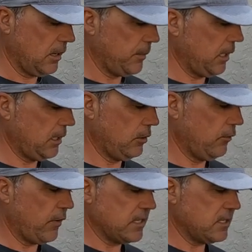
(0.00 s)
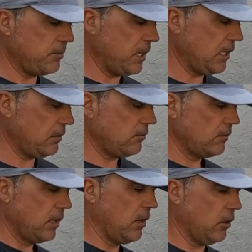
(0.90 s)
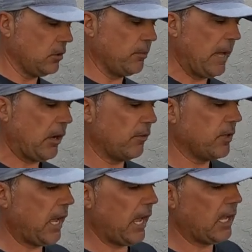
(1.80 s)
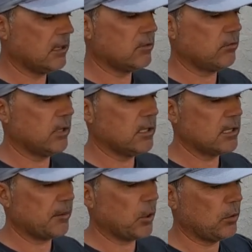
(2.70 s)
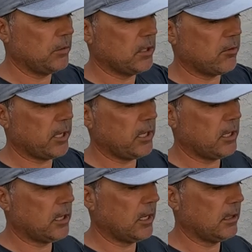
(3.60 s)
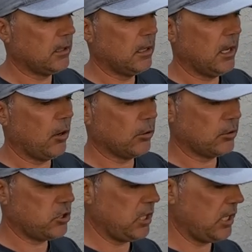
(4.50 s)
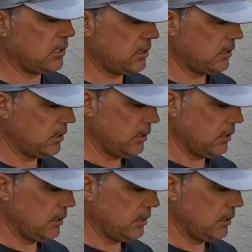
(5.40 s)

I mean, you find some meat on the back of the head. It's really some good meat right here and on the cheeks.